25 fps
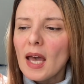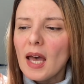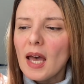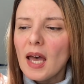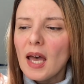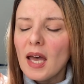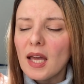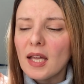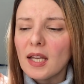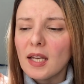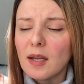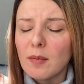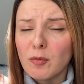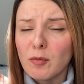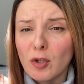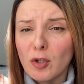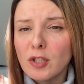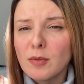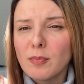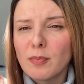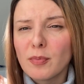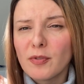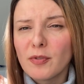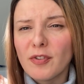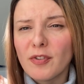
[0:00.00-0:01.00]
And I'm not
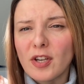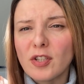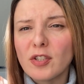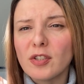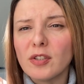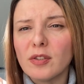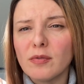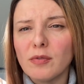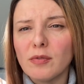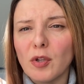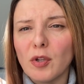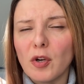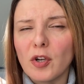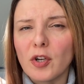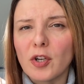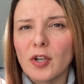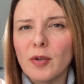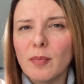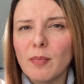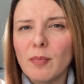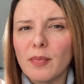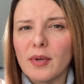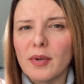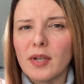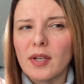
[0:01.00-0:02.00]
a professional vlogger,
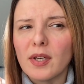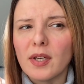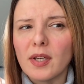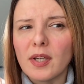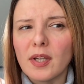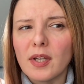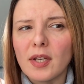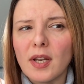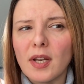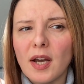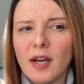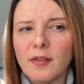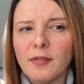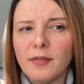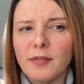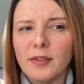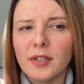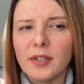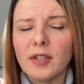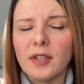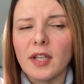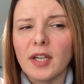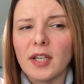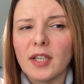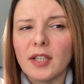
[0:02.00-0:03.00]
but I
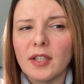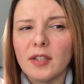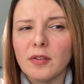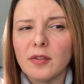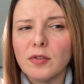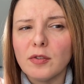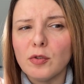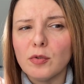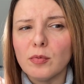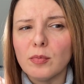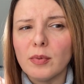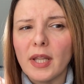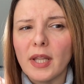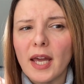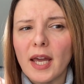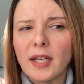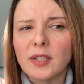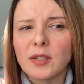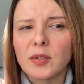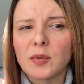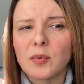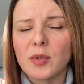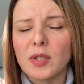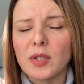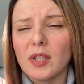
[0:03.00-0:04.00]
feel like YouTube
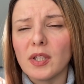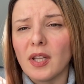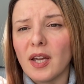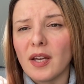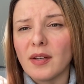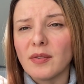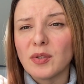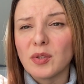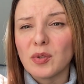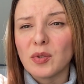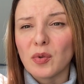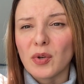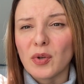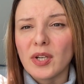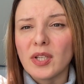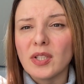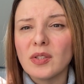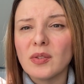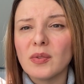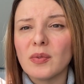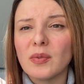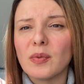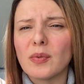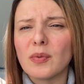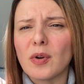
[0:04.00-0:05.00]
lacks real life
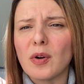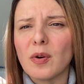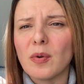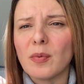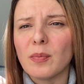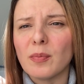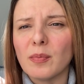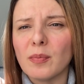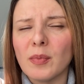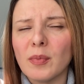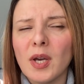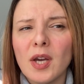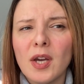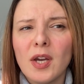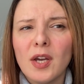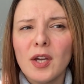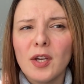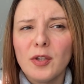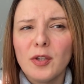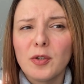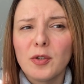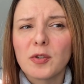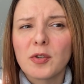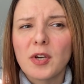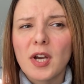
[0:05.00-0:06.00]
stories from
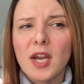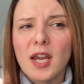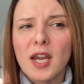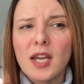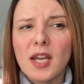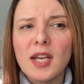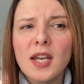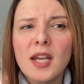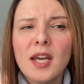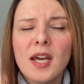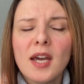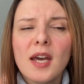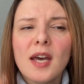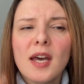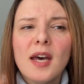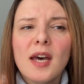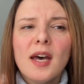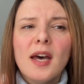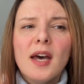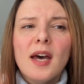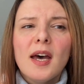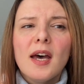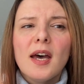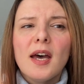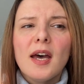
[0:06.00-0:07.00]
Ukraine.
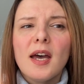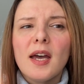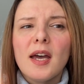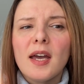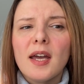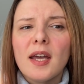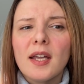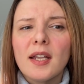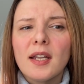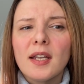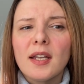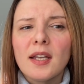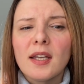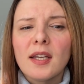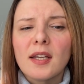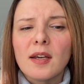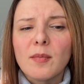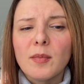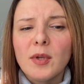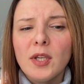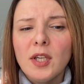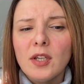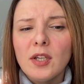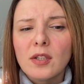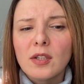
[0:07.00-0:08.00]
And
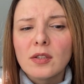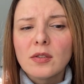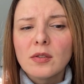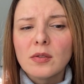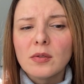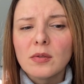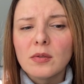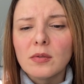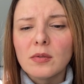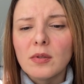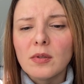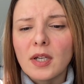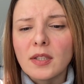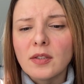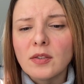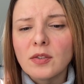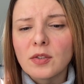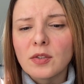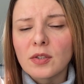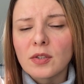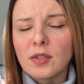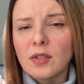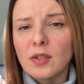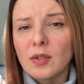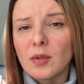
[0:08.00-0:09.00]
I'm here to
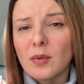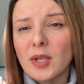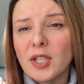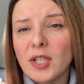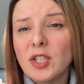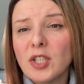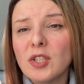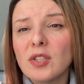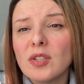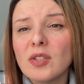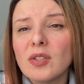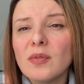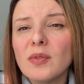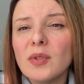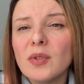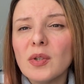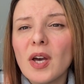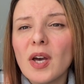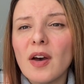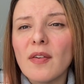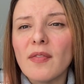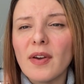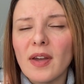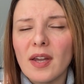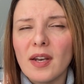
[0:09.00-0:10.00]
answer your questions if you
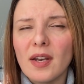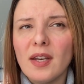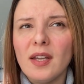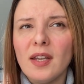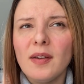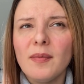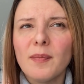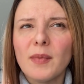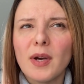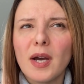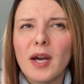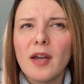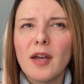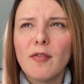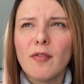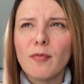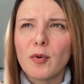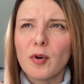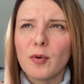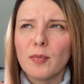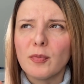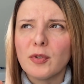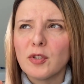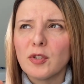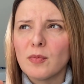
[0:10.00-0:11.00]
have any. I have
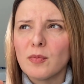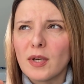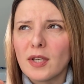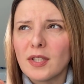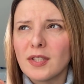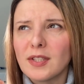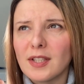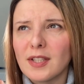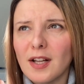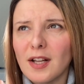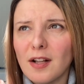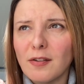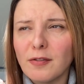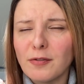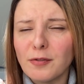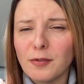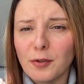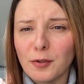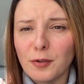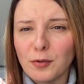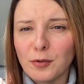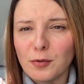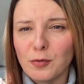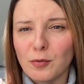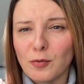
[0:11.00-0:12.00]
promised myself
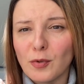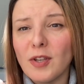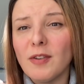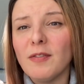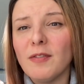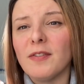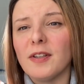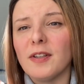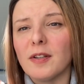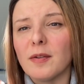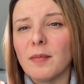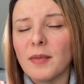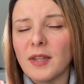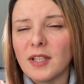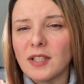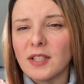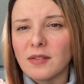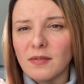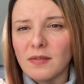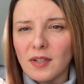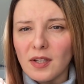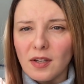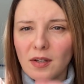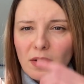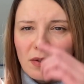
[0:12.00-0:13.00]
not to refilm this
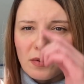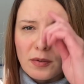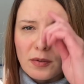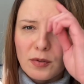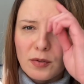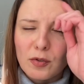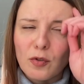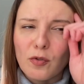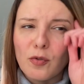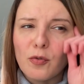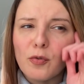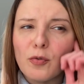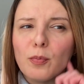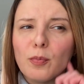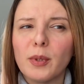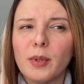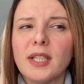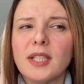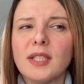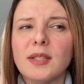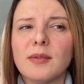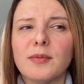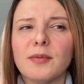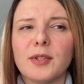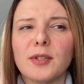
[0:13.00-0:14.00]
video, so
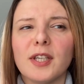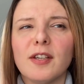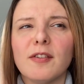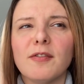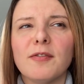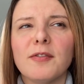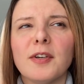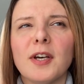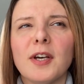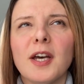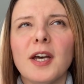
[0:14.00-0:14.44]
please forgive